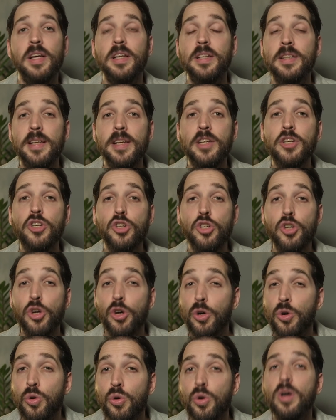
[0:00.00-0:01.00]
They
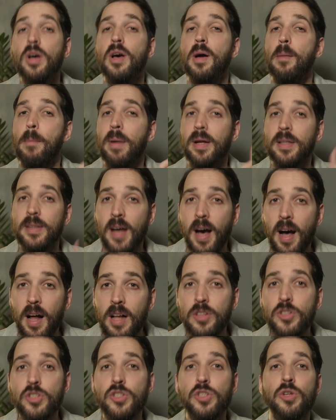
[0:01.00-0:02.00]
show, but
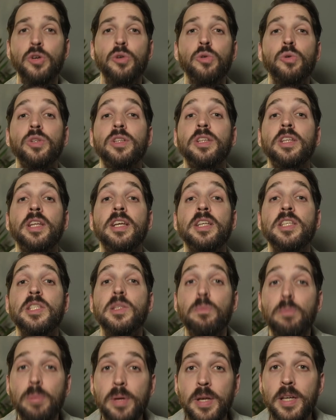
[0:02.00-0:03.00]
also they
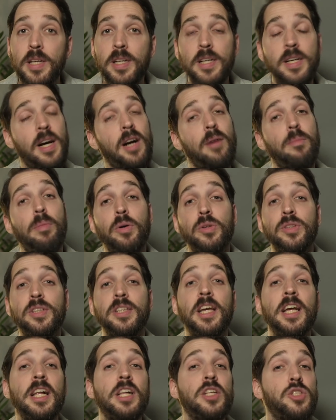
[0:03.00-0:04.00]
speak about
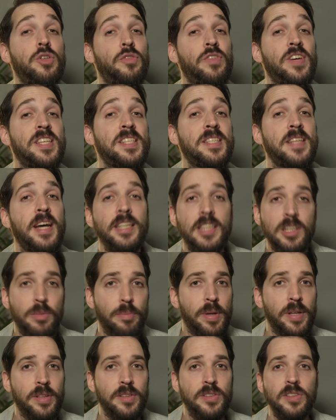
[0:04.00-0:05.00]
tales of
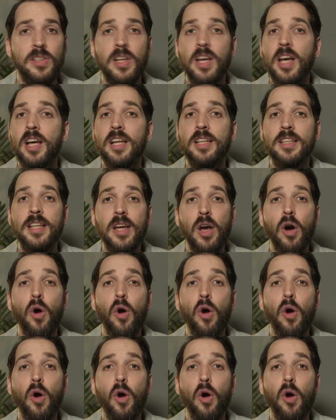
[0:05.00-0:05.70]
excitement. They